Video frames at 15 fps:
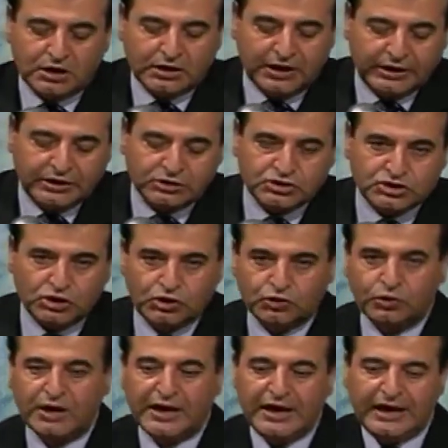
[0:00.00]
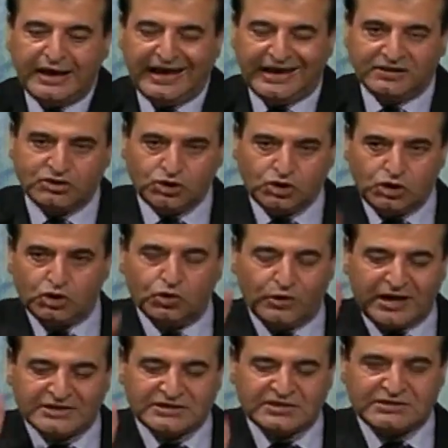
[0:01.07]
And you, as a citizen of the
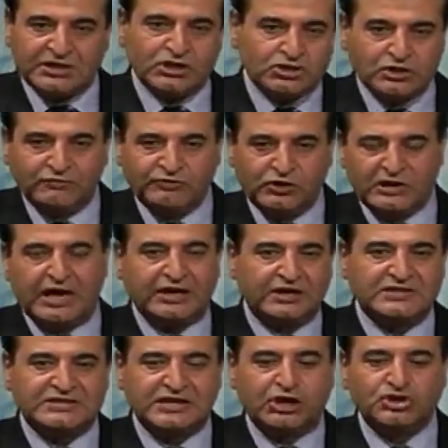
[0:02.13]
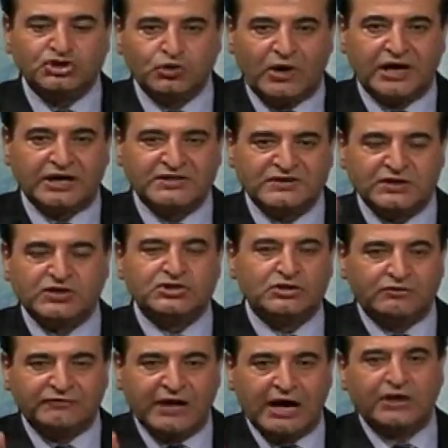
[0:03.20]
United States, you are a citizen of an occupied
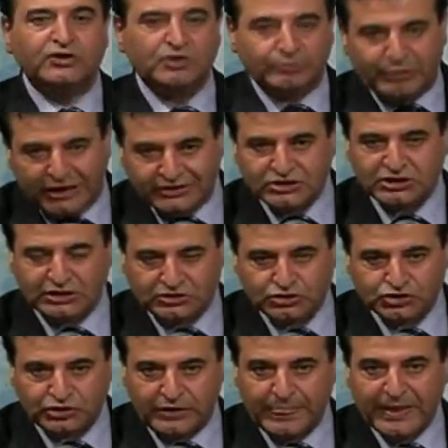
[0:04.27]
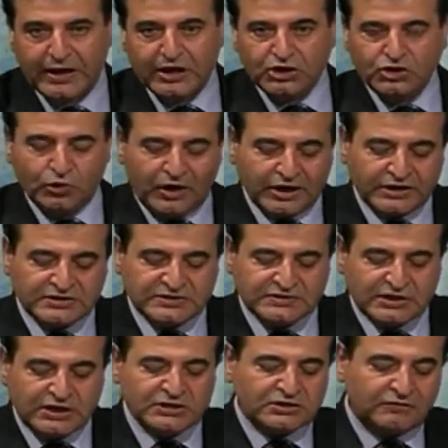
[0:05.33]
country. You are a citizen of an occupied
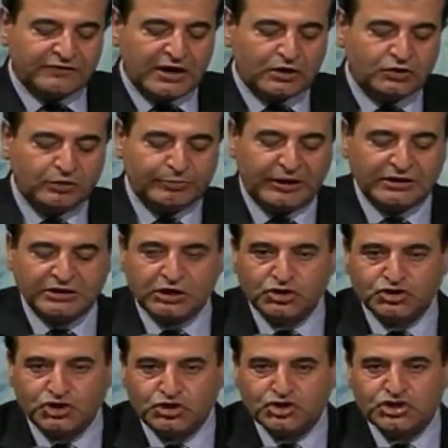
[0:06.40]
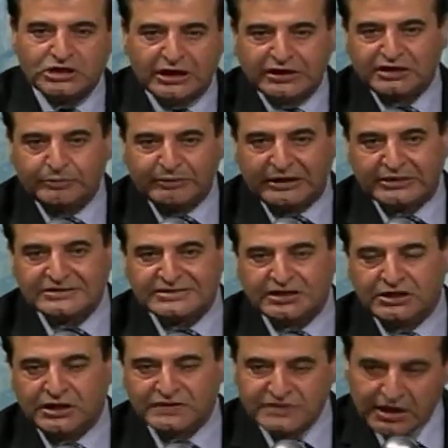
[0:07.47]
country just like the Palestinians, by the same
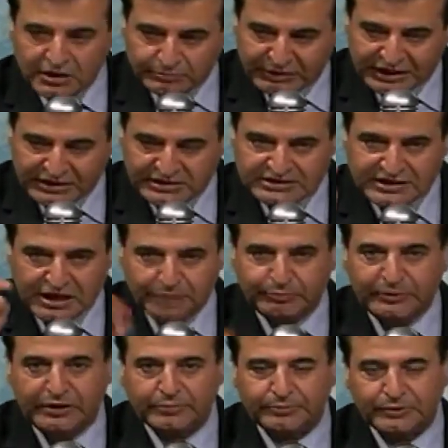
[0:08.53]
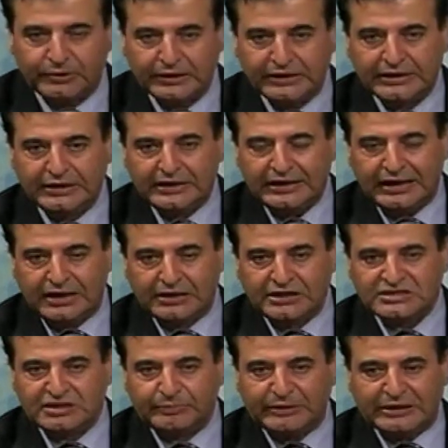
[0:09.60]
people. At least the Palestinians see
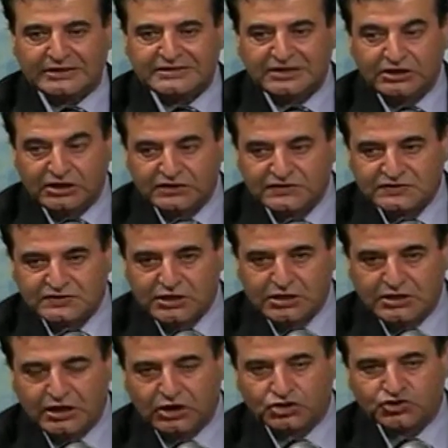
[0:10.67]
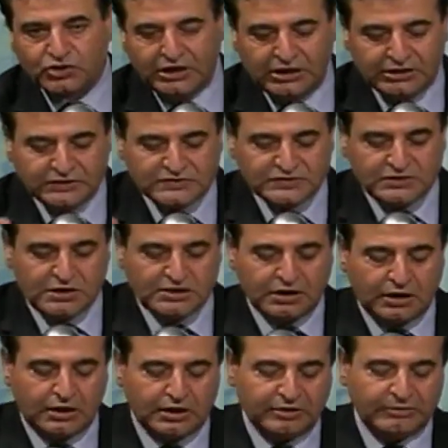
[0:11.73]
the Israelis, see the army. You
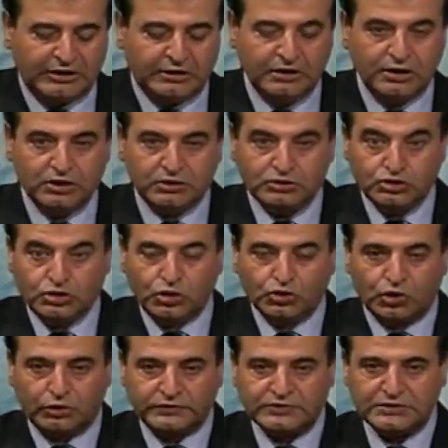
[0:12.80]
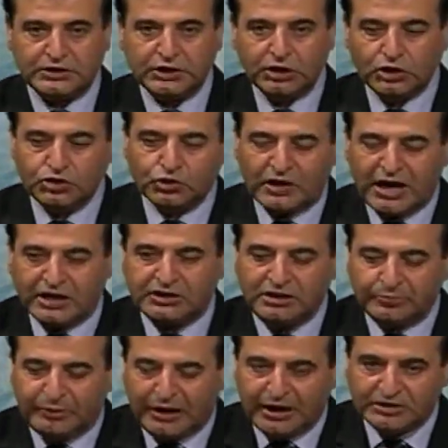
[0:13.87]
don't. You're occupied politically.
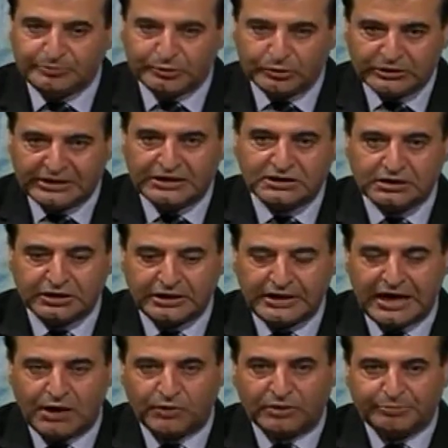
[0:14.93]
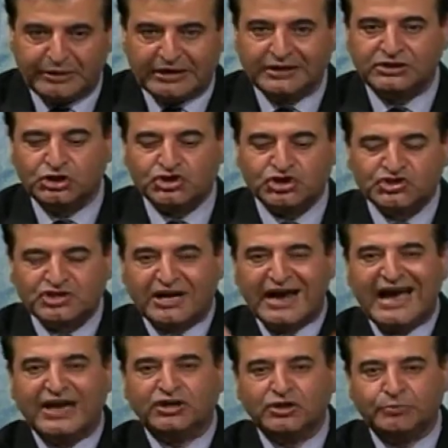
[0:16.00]
Our politicians are occupied. They're not
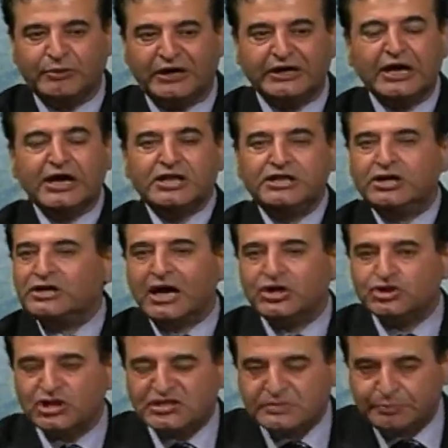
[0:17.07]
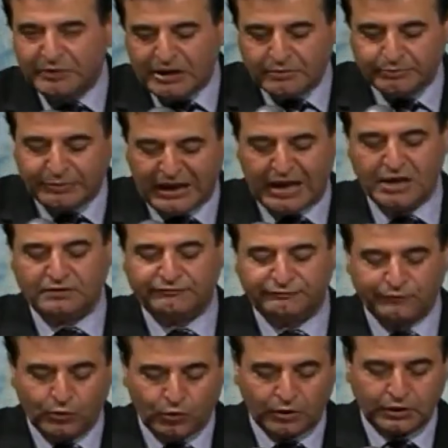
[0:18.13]
just being paid for.
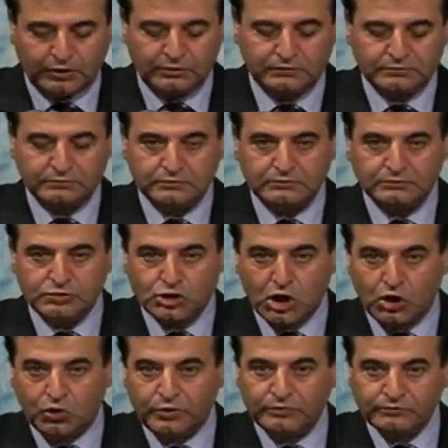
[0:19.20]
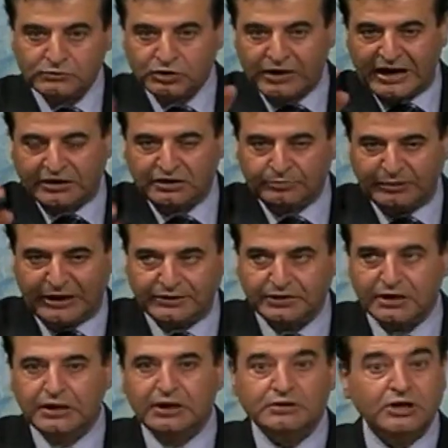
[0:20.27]
No, they're occupied. That's all for us.
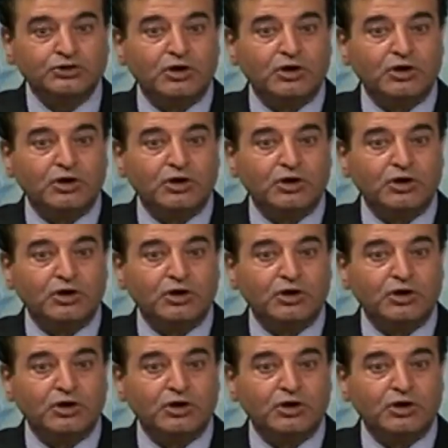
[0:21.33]
Good night.